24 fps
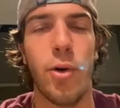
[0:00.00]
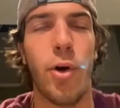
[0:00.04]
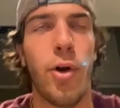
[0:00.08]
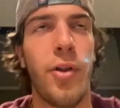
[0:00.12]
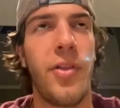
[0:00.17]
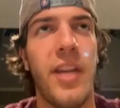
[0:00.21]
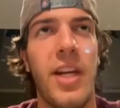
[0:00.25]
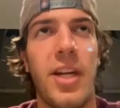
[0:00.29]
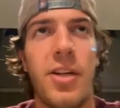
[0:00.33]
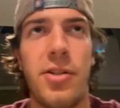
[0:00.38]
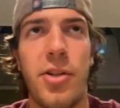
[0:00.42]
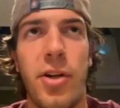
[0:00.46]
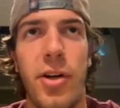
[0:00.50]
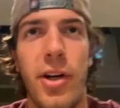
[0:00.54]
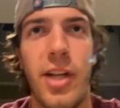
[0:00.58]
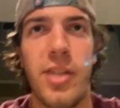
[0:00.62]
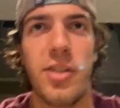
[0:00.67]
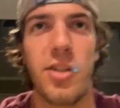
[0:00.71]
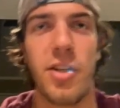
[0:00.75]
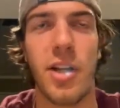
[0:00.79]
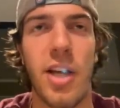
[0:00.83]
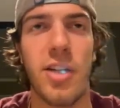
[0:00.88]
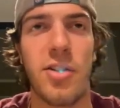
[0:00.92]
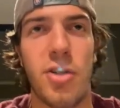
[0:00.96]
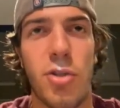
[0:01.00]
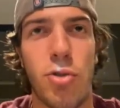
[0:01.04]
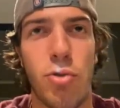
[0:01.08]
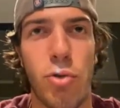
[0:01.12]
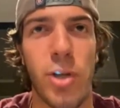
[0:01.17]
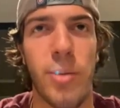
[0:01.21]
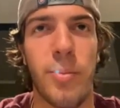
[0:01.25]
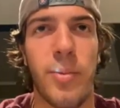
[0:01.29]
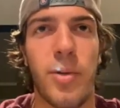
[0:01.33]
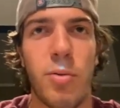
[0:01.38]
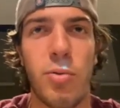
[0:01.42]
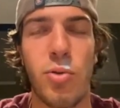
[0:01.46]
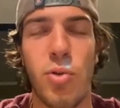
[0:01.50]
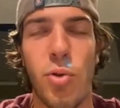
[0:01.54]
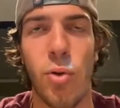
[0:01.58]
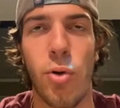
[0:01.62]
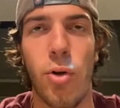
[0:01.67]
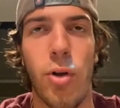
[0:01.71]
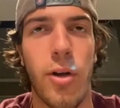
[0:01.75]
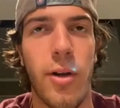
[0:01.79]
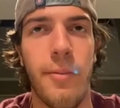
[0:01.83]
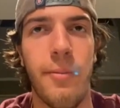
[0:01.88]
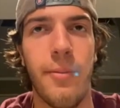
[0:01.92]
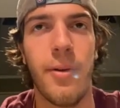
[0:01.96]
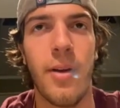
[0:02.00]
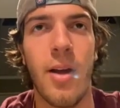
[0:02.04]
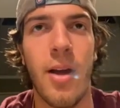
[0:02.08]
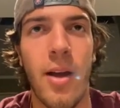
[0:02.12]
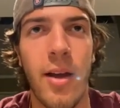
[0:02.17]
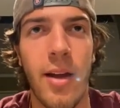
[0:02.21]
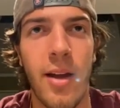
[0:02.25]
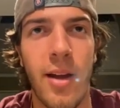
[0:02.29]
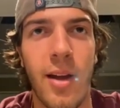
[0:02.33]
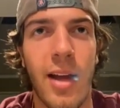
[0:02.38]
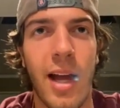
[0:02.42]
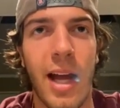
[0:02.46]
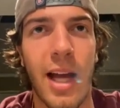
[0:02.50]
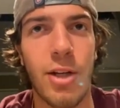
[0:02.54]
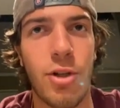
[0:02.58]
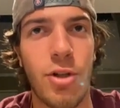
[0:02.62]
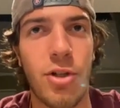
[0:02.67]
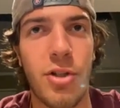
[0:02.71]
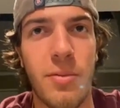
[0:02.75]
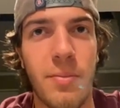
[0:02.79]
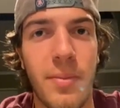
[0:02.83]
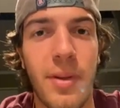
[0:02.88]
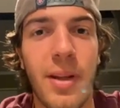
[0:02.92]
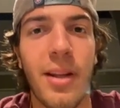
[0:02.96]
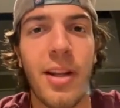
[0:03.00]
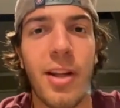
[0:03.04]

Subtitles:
Northeastern is a dream come true, and I just,